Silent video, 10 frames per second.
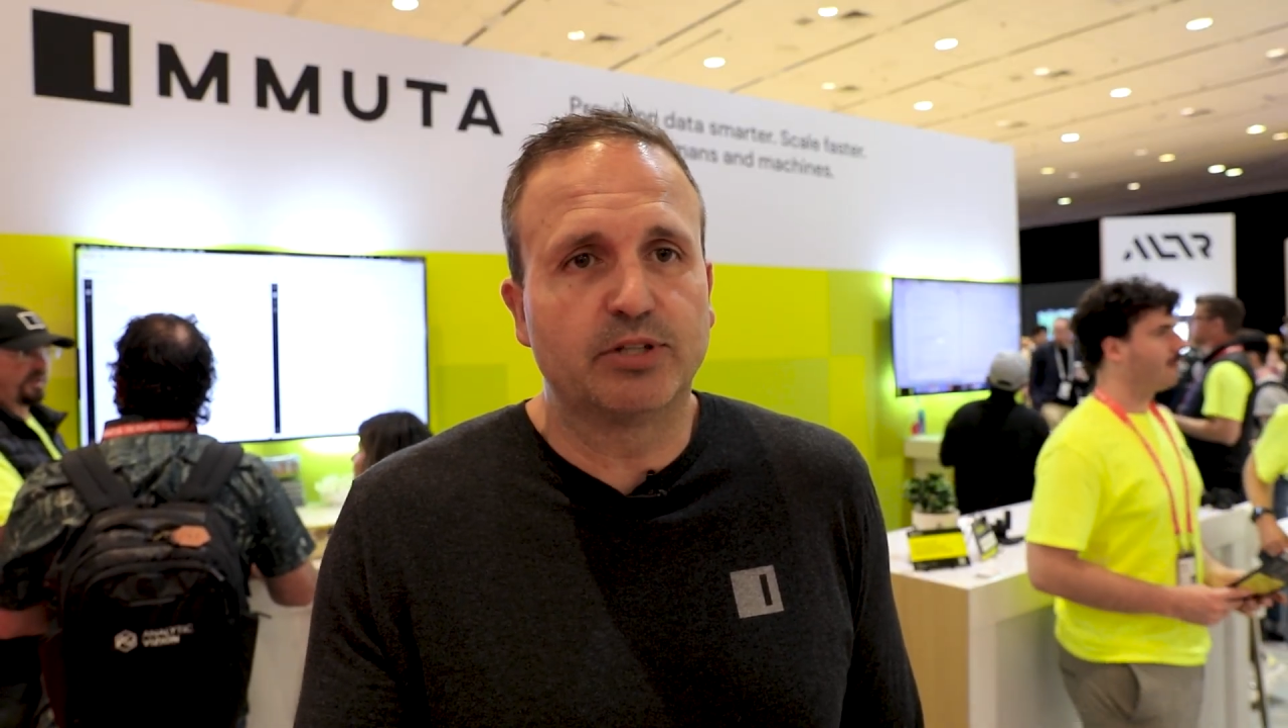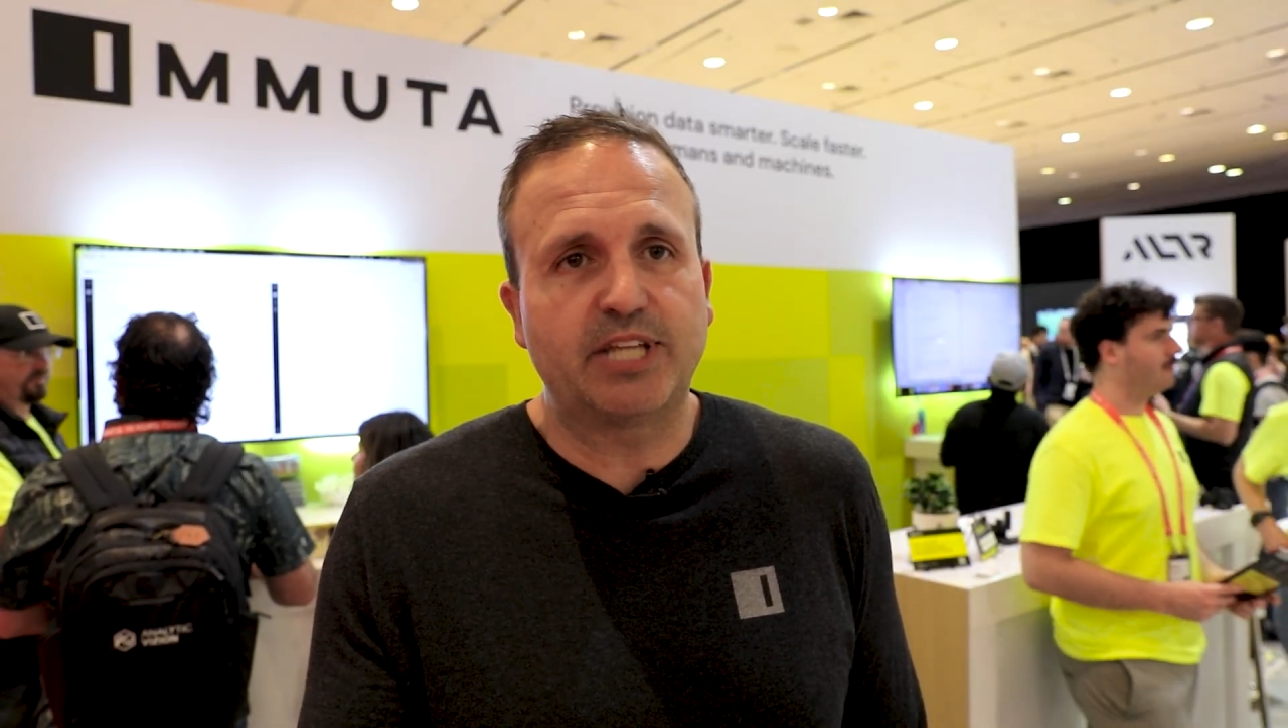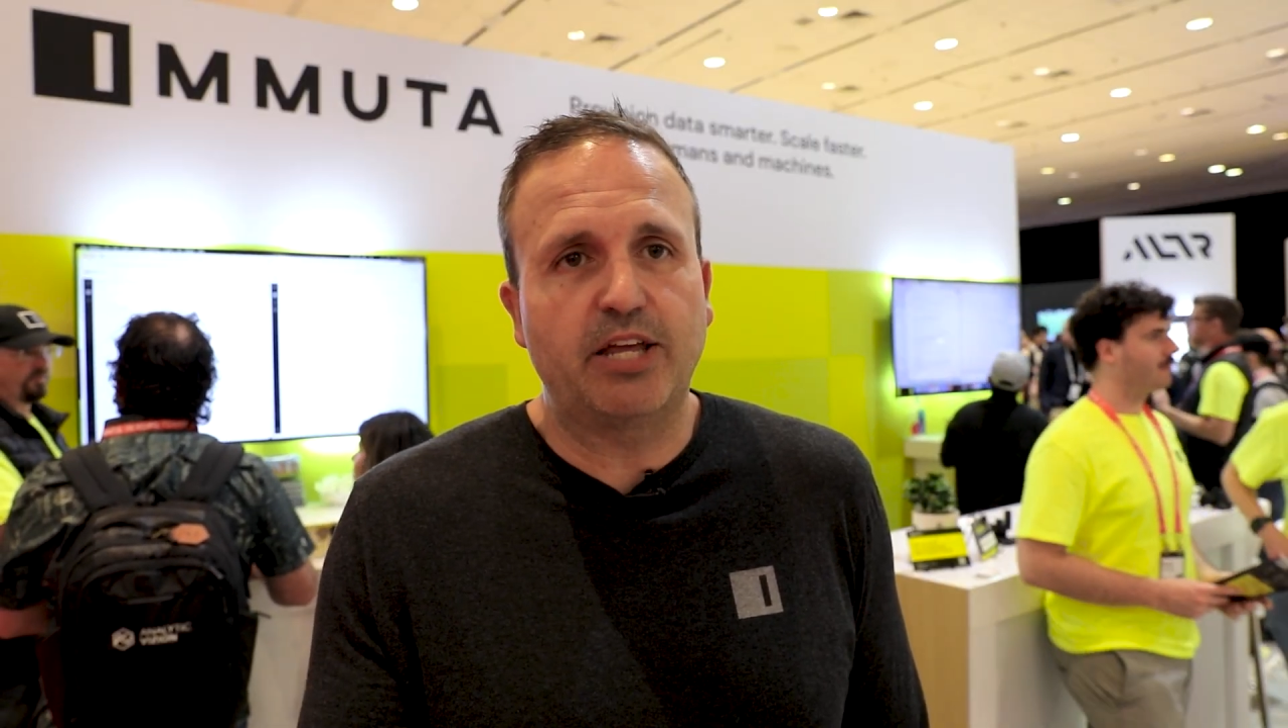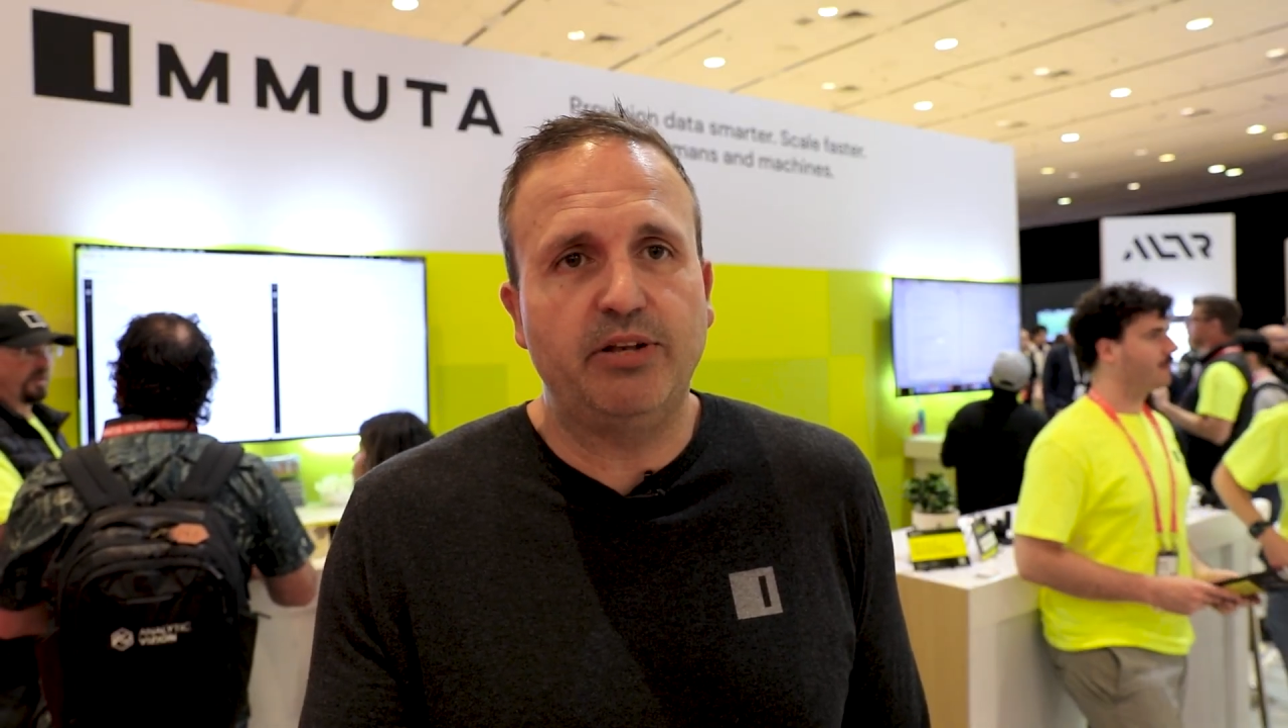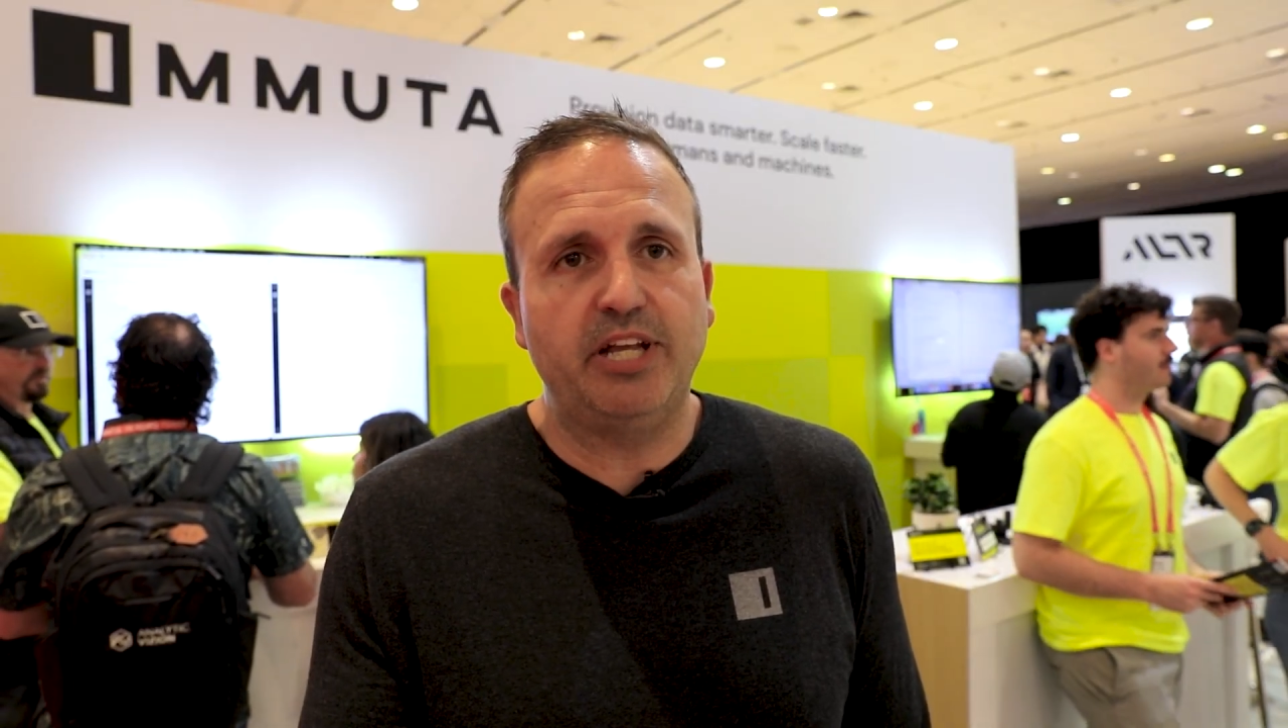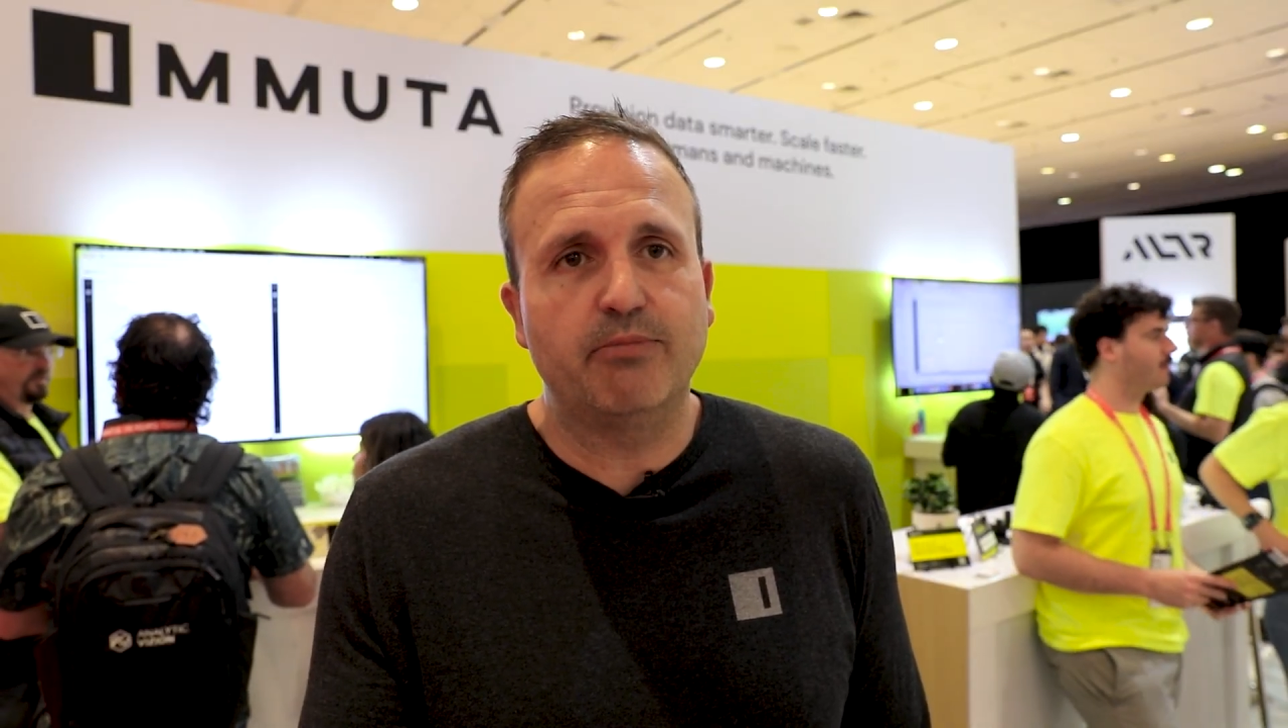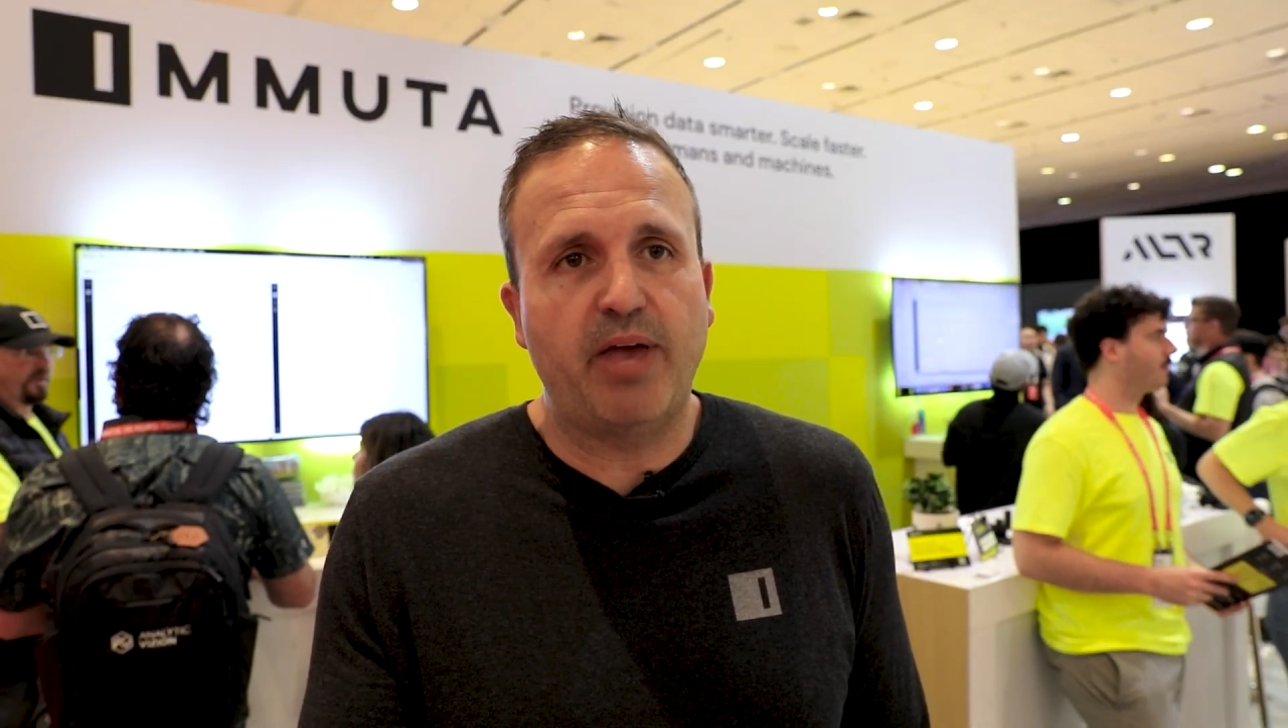that you need to